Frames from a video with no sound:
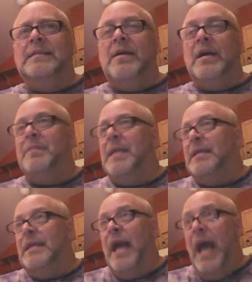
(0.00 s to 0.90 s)
I'm like,
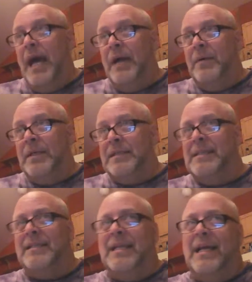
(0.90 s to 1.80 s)
"Yeah, I want to take
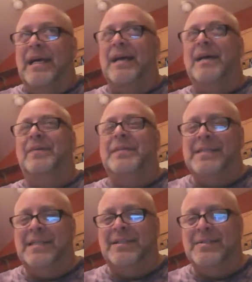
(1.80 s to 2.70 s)
that. I want to
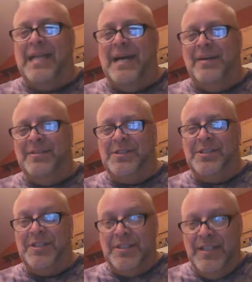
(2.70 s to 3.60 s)
take those hours.
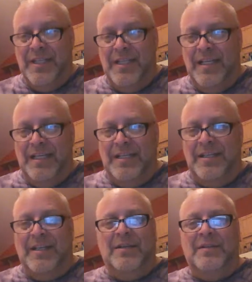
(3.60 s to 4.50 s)
Sure.
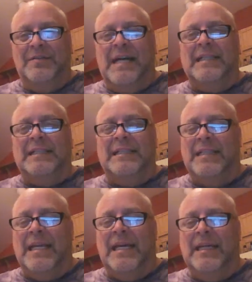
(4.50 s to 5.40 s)
If I can
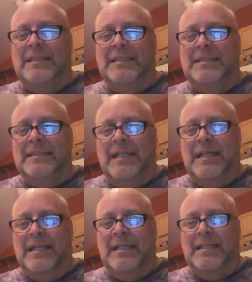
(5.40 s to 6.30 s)
get
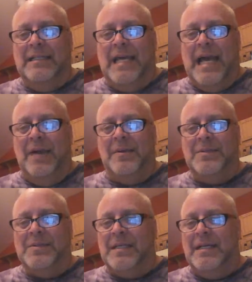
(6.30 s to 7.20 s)
hours
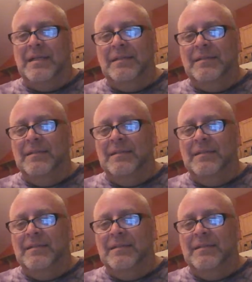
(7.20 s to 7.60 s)
there."